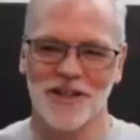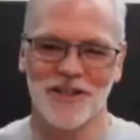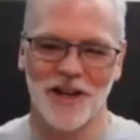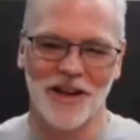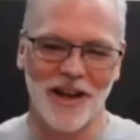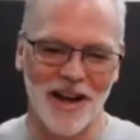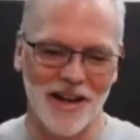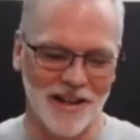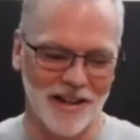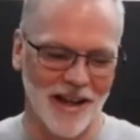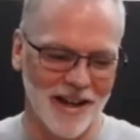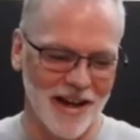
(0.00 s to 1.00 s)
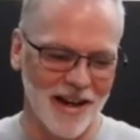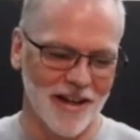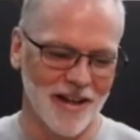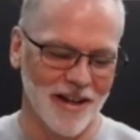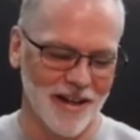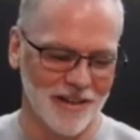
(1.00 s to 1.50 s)
I got
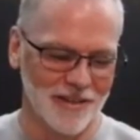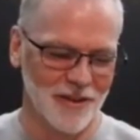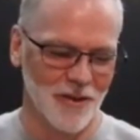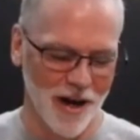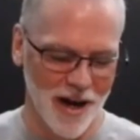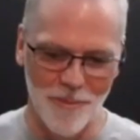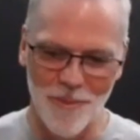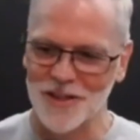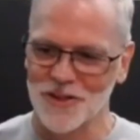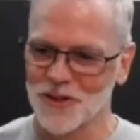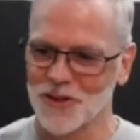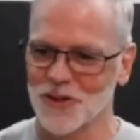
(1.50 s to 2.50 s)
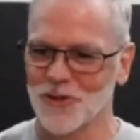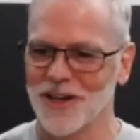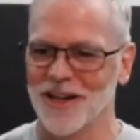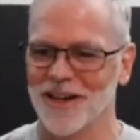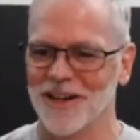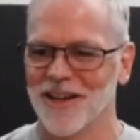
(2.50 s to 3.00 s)
a master's degree
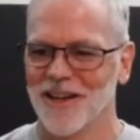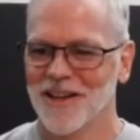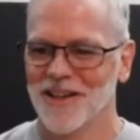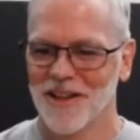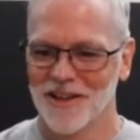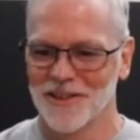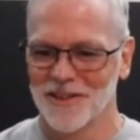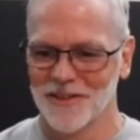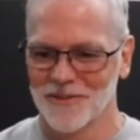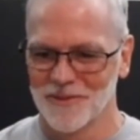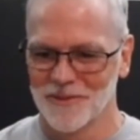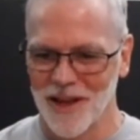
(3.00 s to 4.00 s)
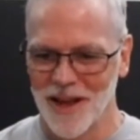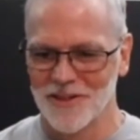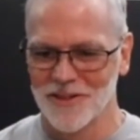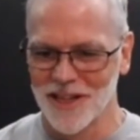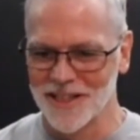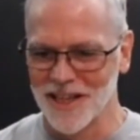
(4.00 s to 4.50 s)
in uh,
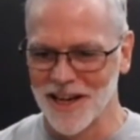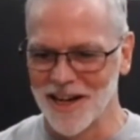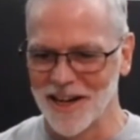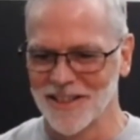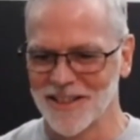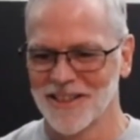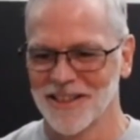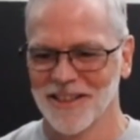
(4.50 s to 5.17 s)
exercise science,